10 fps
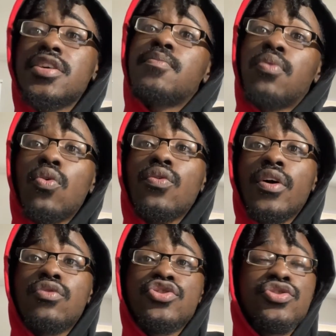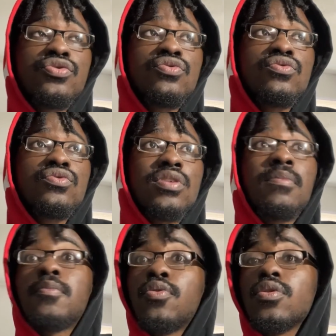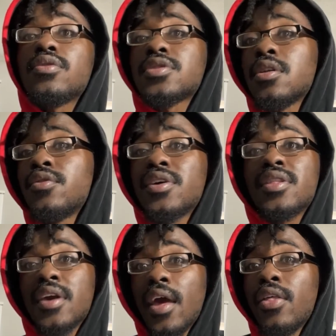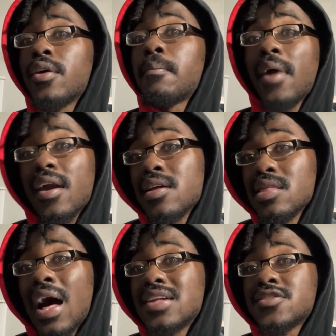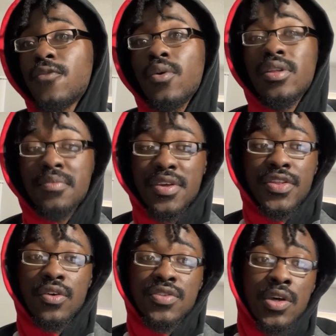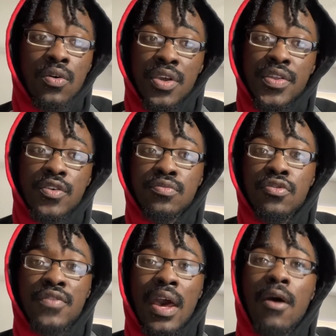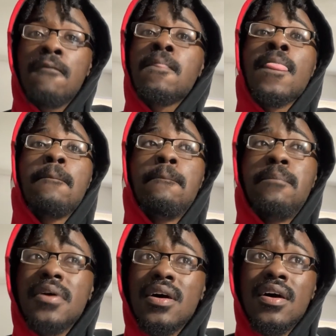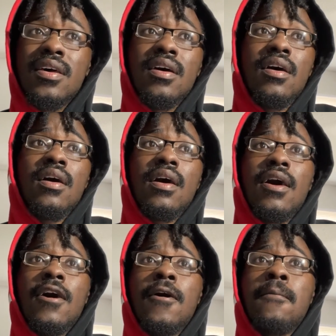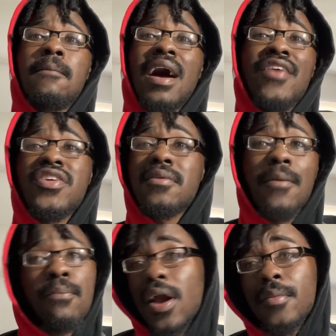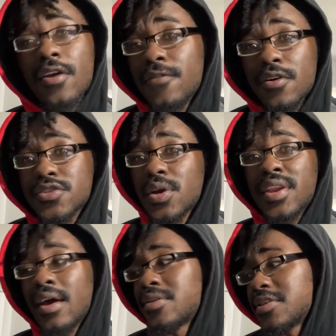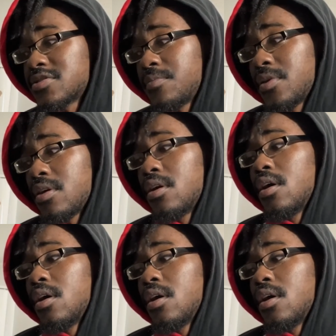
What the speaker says: pull those clothing together and make lots for them and get those sold, get those moved out. But I think our primary focus right now needs to be